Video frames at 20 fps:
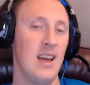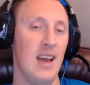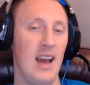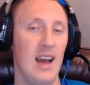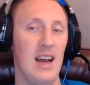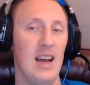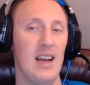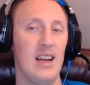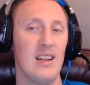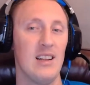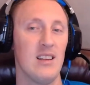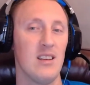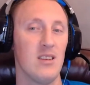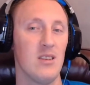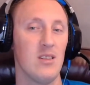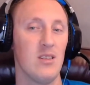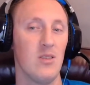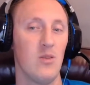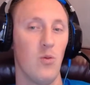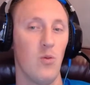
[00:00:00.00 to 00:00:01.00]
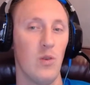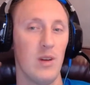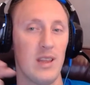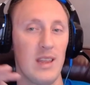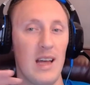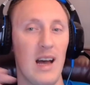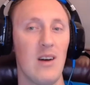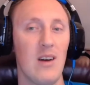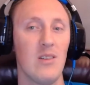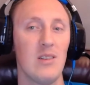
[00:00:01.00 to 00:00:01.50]
and
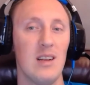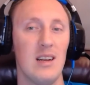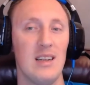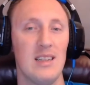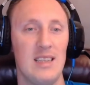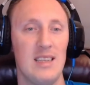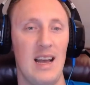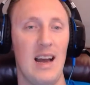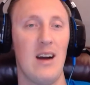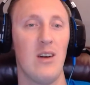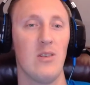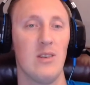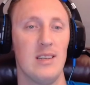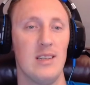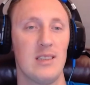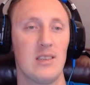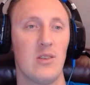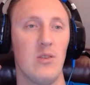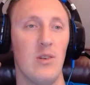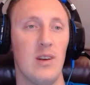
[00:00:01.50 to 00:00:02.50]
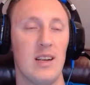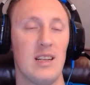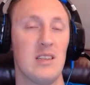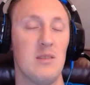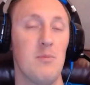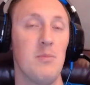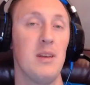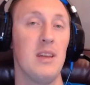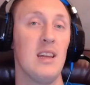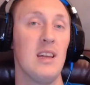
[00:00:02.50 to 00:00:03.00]
without a doubt is going to
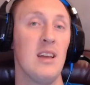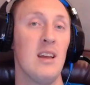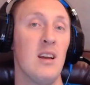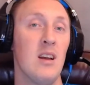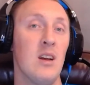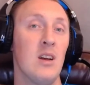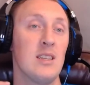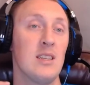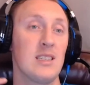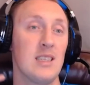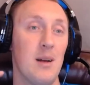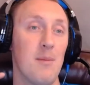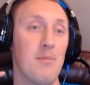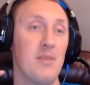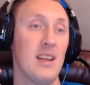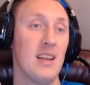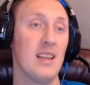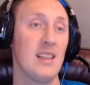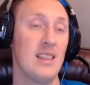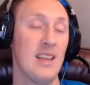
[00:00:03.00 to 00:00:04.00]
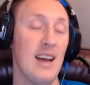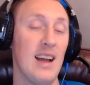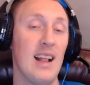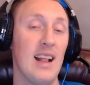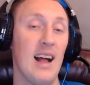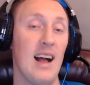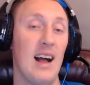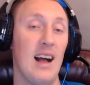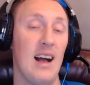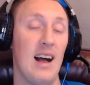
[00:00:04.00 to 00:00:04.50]
be something that
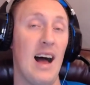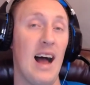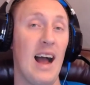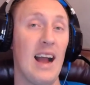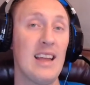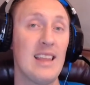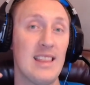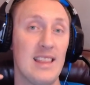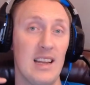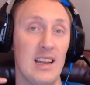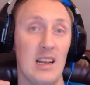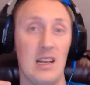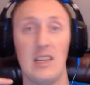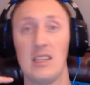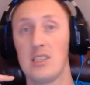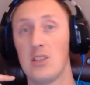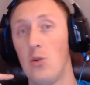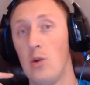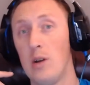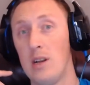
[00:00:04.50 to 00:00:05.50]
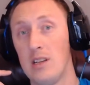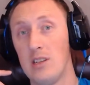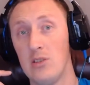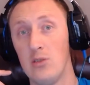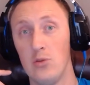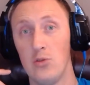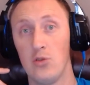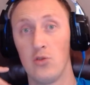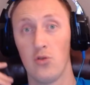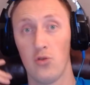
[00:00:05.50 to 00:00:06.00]
I think is going to
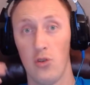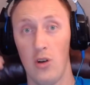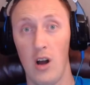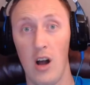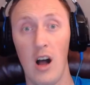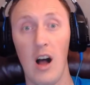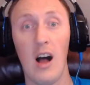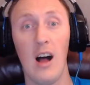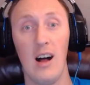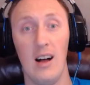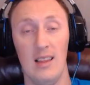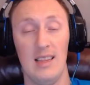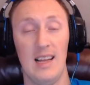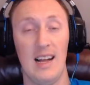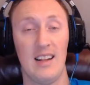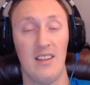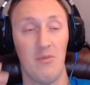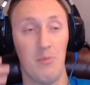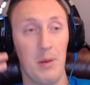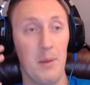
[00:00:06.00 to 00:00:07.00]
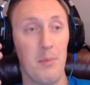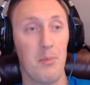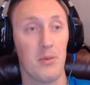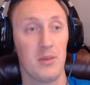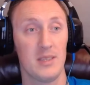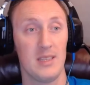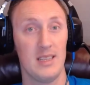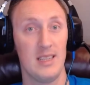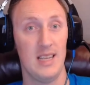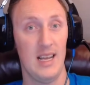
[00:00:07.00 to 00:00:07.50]
draw a lot of people's
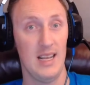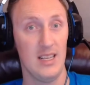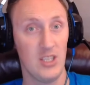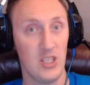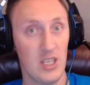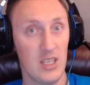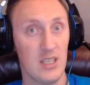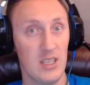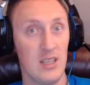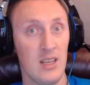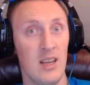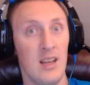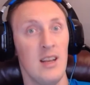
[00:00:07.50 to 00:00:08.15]
attention